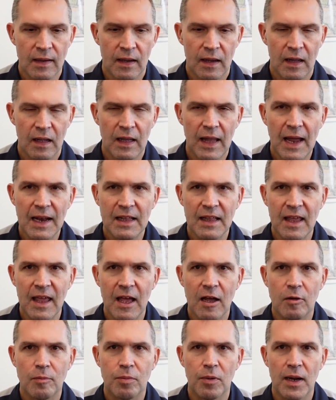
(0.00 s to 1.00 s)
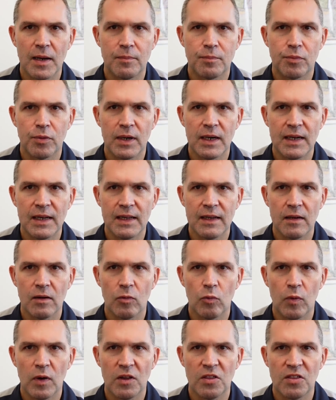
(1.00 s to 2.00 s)
A lot of calbred
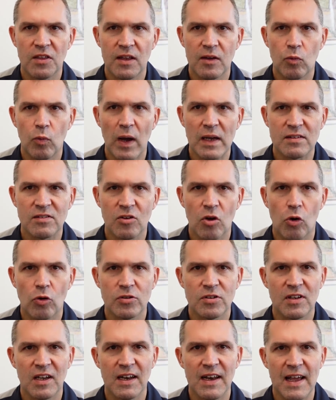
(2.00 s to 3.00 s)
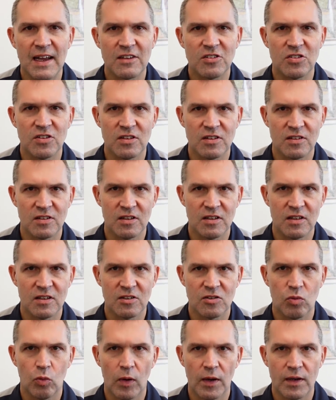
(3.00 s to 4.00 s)
breeding with the West Coast connections in
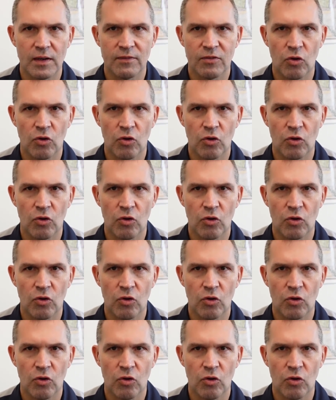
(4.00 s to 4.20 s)
this one.